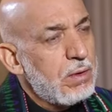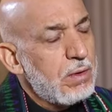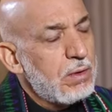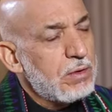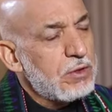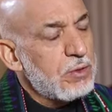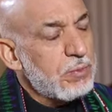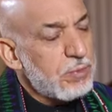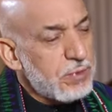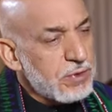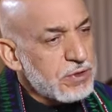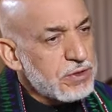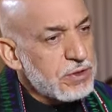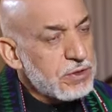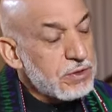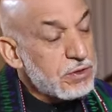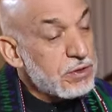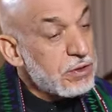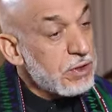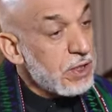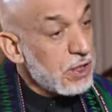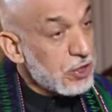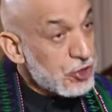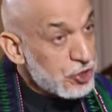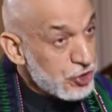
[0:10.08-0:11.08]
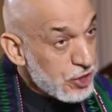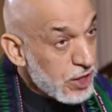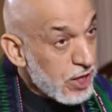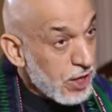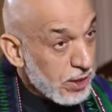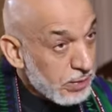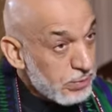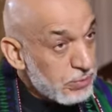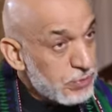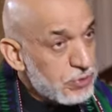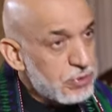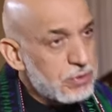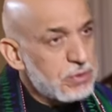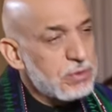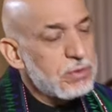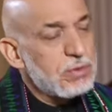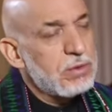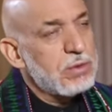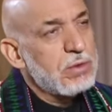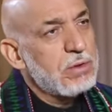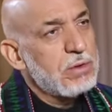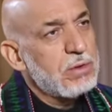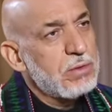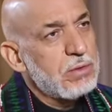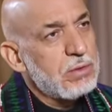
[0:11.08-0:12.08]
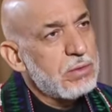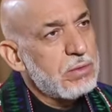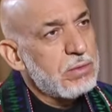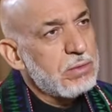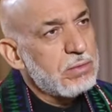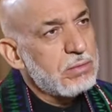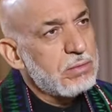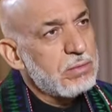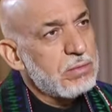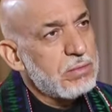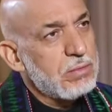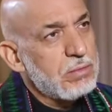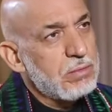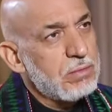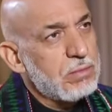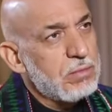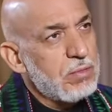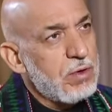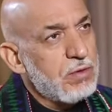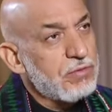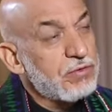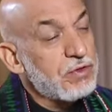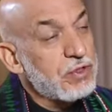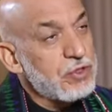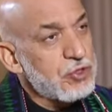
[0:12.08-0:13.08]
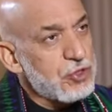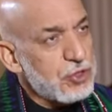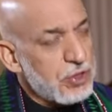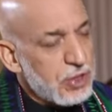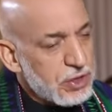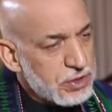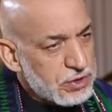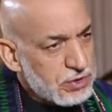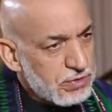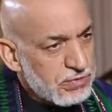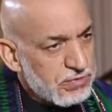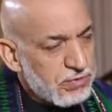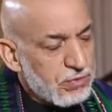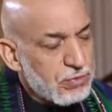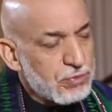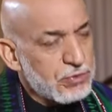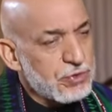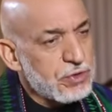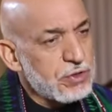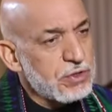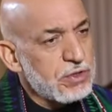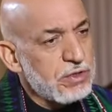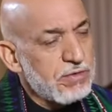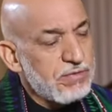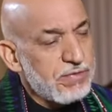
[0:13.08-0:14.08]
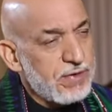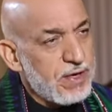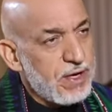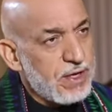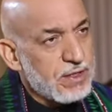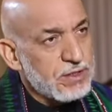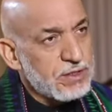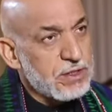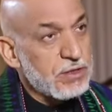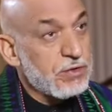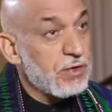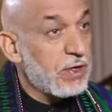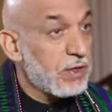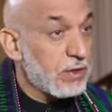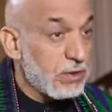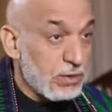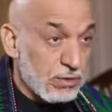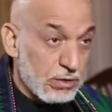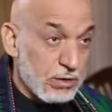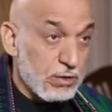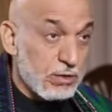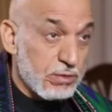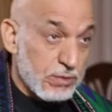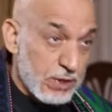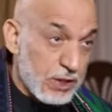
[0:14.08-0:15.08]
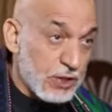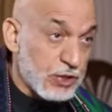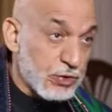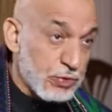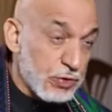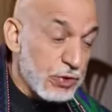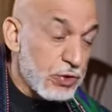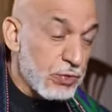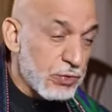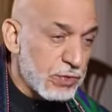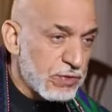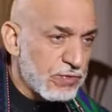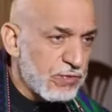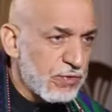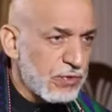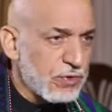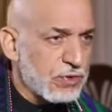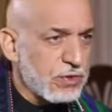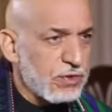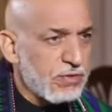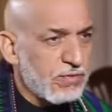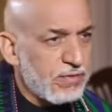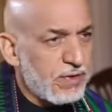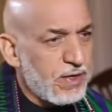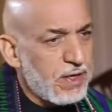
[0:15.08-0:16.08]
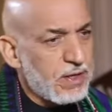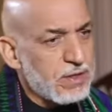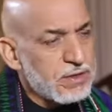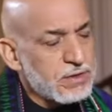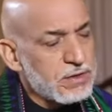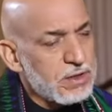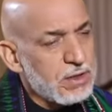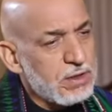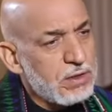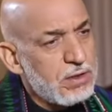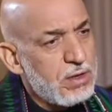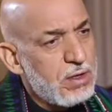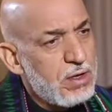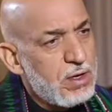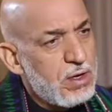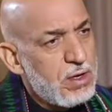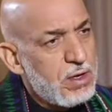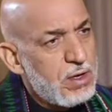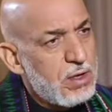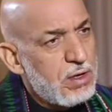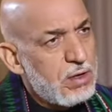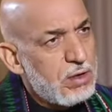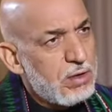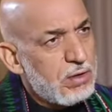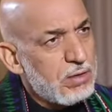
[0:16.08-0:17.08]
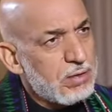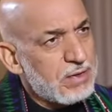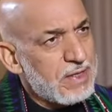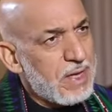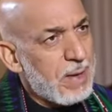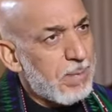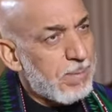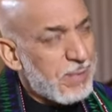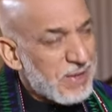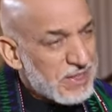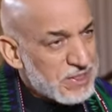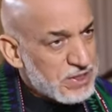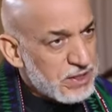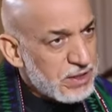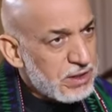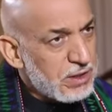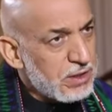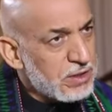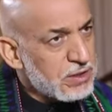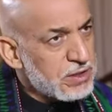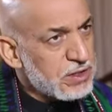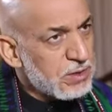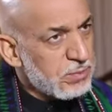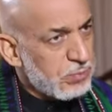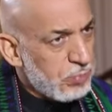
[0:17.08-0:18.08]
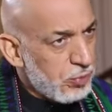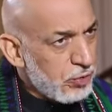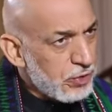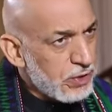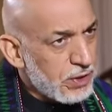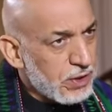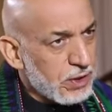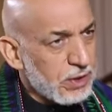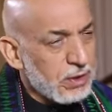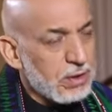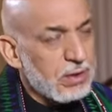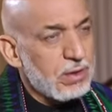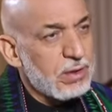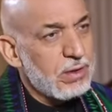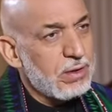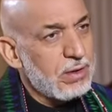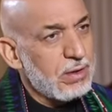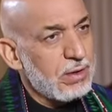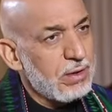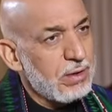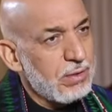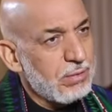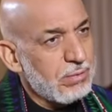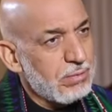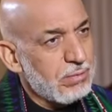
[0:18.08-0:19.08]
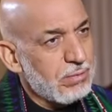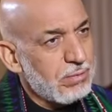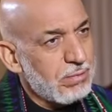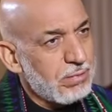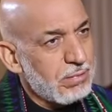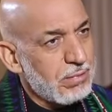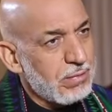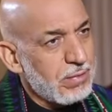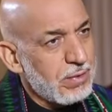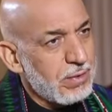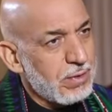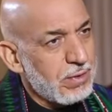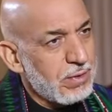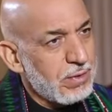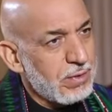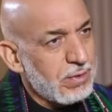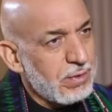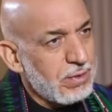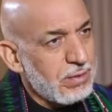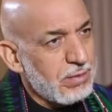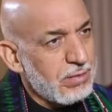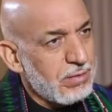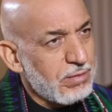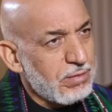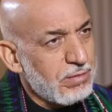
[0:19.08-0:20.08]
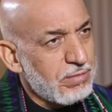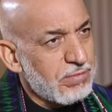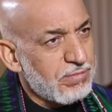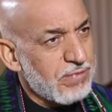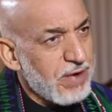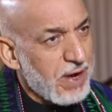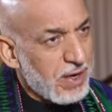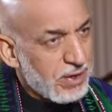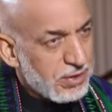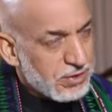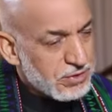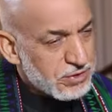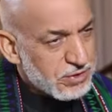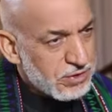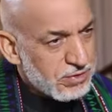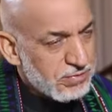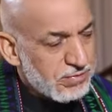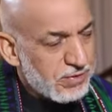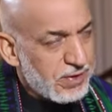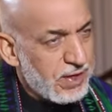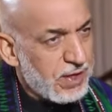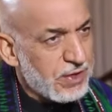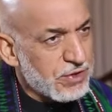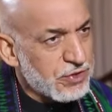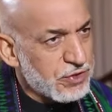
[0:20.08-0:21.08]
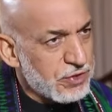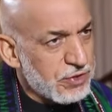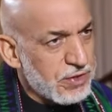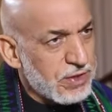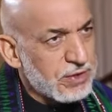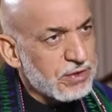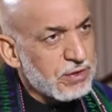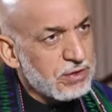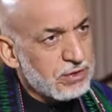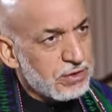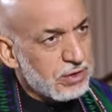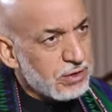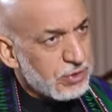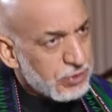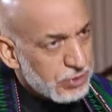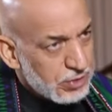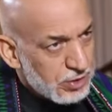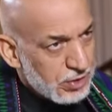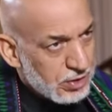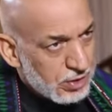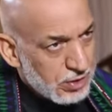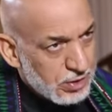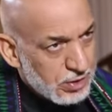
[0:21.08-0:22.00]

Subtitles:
the presence at times of the international forces in Afghanistan, rather than NATO and US forces in Afghanistan, abetting and supporting violence in Afghanistan rather than